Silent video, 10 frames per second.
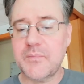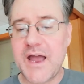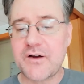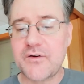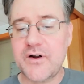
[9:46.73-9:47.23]

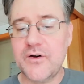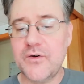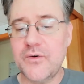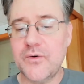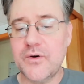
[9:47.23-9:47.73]

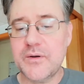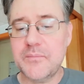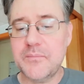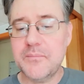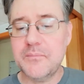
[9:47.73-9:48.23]
Macro
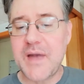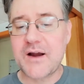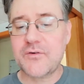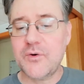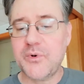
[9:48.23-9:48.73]

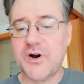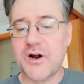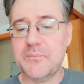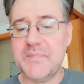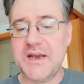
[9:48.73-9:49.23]

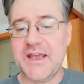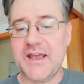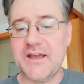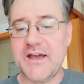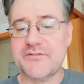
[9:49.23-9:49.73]
Bar
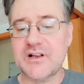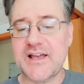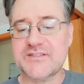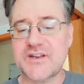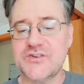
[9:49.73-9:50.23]
Mini,
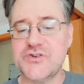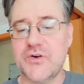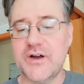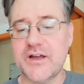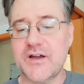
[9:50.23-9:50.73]
Everlasting
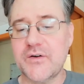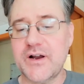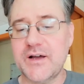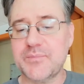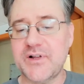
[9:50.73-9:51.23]
Joy,
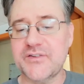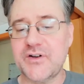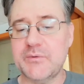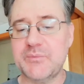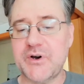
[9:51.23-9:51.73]
coconut
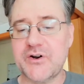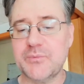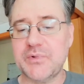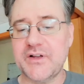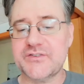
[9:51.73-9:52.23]
plus almond
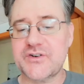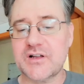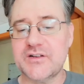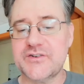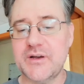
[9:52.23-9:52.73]
butter plus
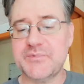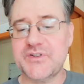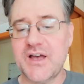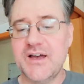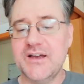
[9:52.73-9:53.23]
chocolate
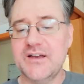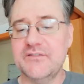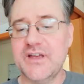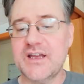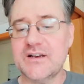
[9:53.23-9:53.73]
chips,
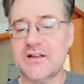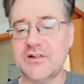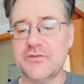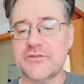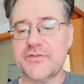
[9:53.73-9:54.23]
vegan,
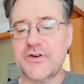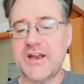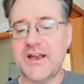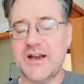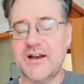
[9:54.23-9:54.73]

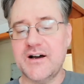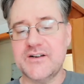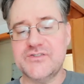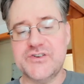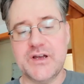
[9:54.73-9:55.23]
gluten-free,
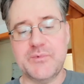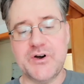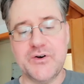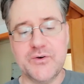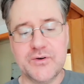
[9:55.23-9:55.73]

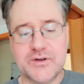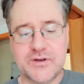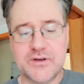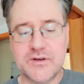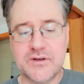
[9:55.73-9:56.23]

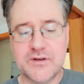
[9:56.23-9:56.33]
non-GMO.